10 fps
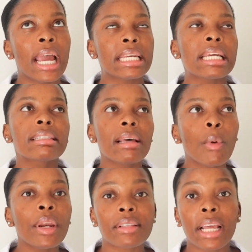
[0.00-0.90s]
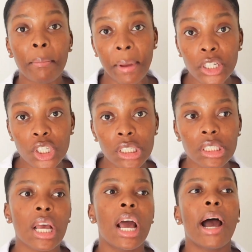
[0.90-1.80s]
I need someone else, like
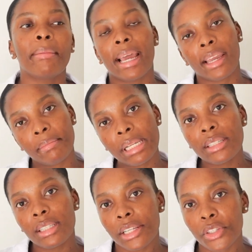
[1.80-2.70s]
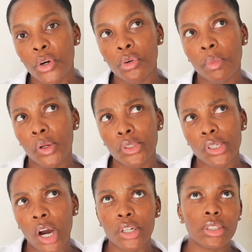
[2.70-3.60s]
pictures, I'm like, please, let's go to Melrose
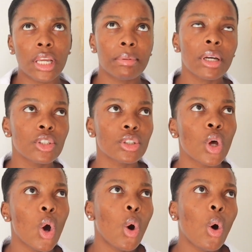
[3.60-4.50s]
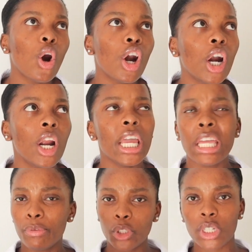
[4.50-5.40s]
Arch to take pictures. Or
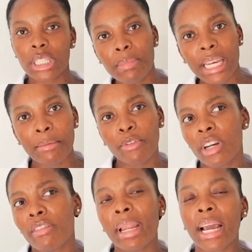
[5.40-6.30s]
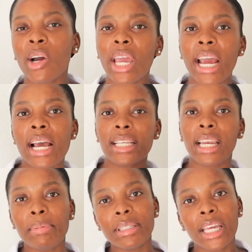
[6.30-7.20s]
if we just meet up for whatever, I'm like, okay guys, can
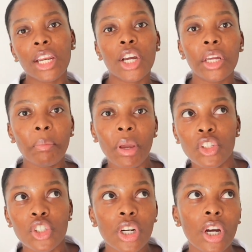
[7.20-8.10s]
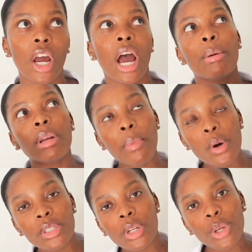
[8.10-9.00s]
I please get a good picture? I want to
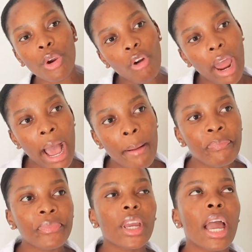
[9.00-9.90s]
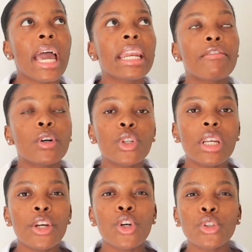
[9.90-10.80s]
post it on the gram. And I've also
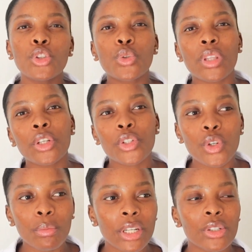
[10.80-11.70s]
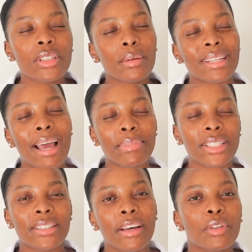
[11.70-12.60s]
learned not to do that too much, because sometimes I
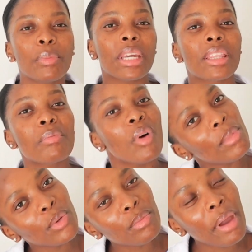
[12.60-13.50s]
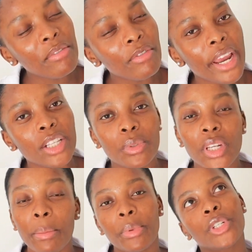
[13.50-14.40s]
just have to be in the moment with my friends,
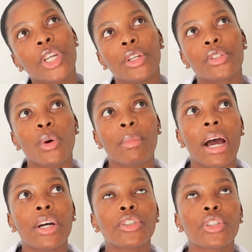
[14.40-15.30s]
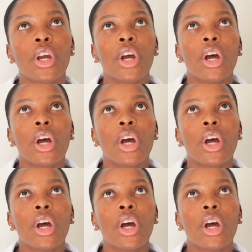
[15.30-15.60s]
which I appreciate so much.